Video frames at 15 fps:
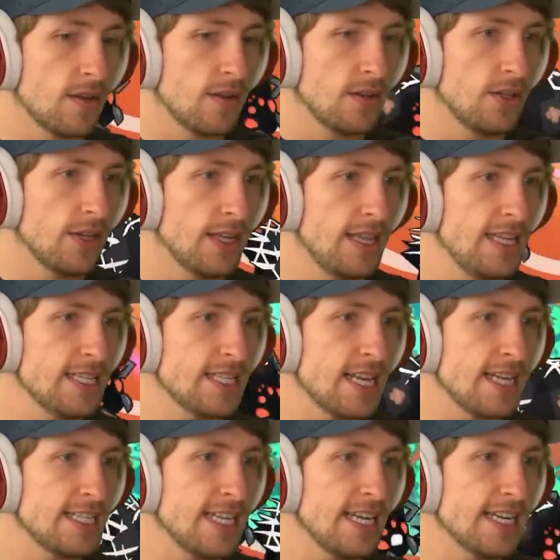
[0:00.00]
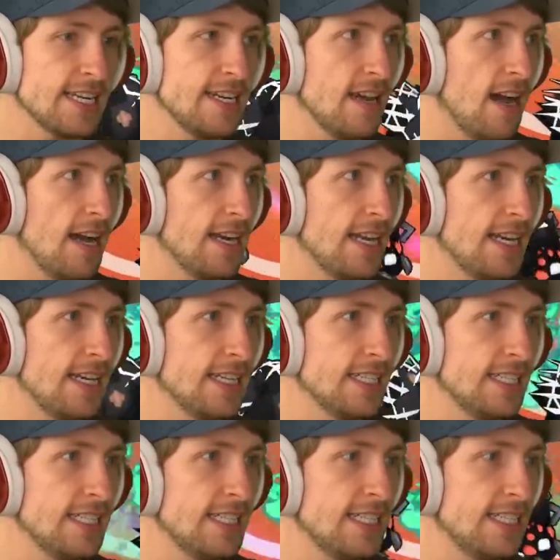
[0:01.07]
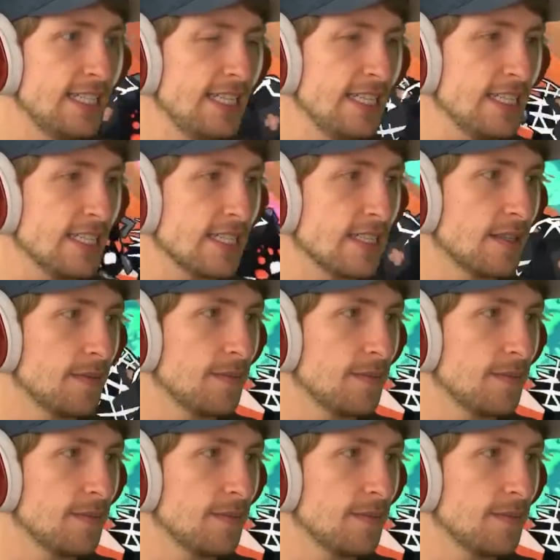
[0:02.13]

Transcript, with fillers: Look at this. It's like not hitting D D Ts.